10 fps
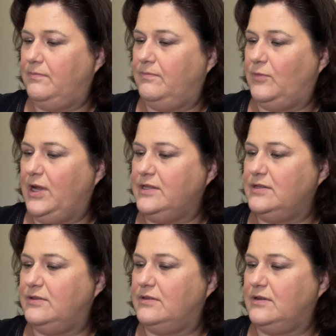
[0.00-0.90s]
What?
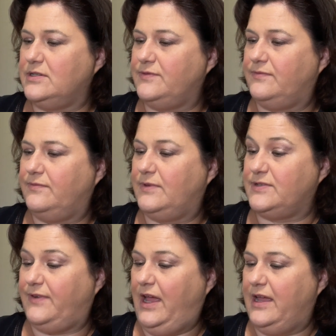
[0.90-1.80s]
There's there's
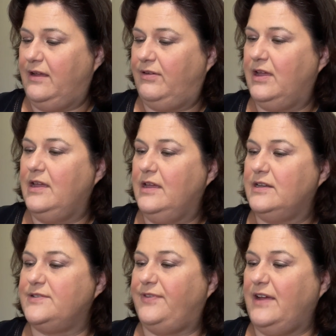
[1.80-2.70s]
five.
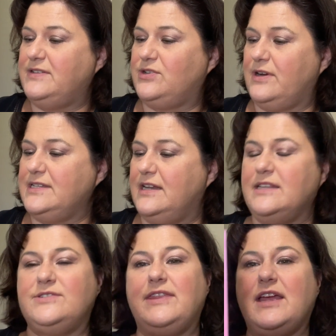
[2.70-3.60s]
There's five stories in it,
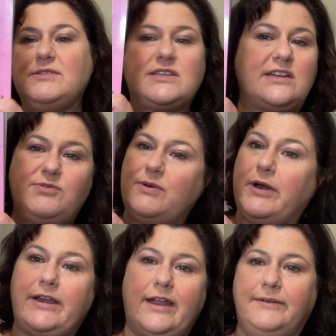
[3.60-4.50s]
so I think I'm just going to read
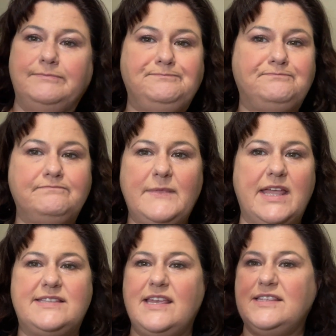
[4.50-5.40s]
one a day.
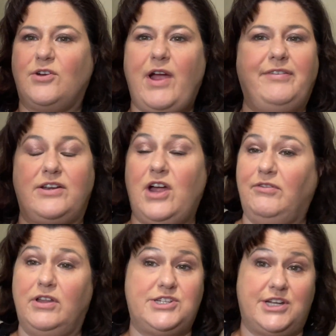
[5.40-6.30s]
It's it's a graphic
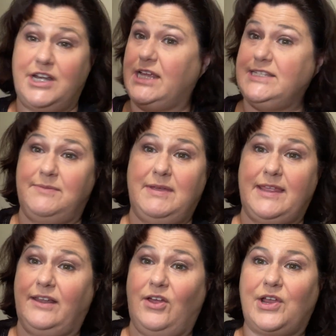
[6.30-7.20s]
novel. It should not take me
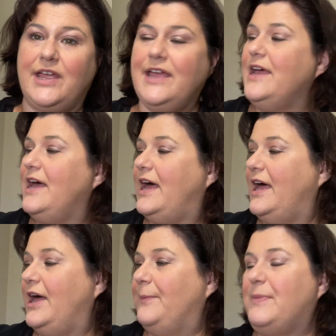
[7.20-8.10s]
that long.
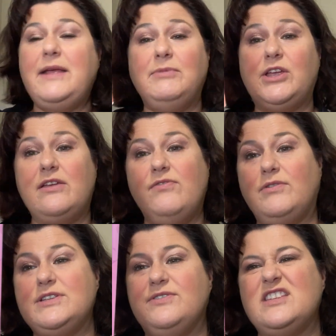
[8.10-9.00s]
Um, but I'm looking
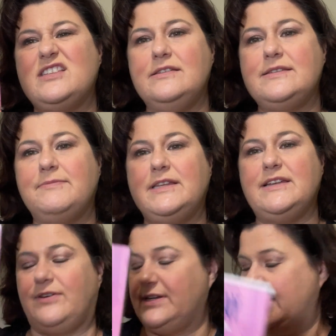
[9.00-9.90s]
forward to it. This is a little something
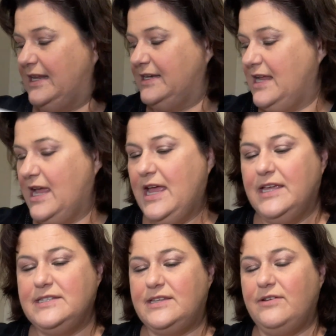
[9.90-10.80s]
different in it.
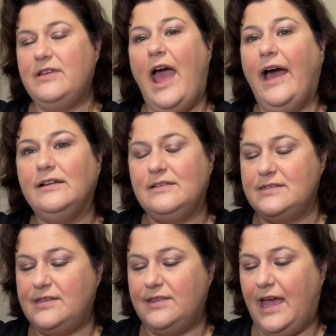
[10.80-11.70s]
So yeah,
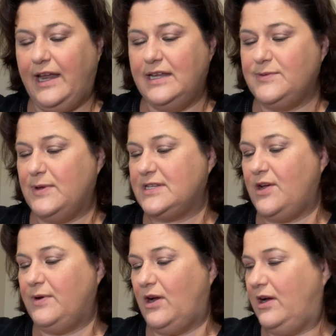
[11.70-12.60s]
so that is what's
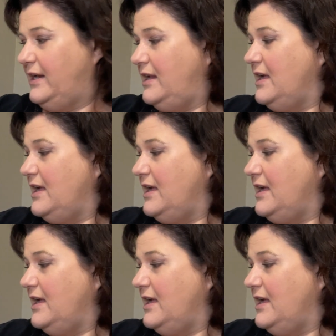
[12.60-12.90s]
going on.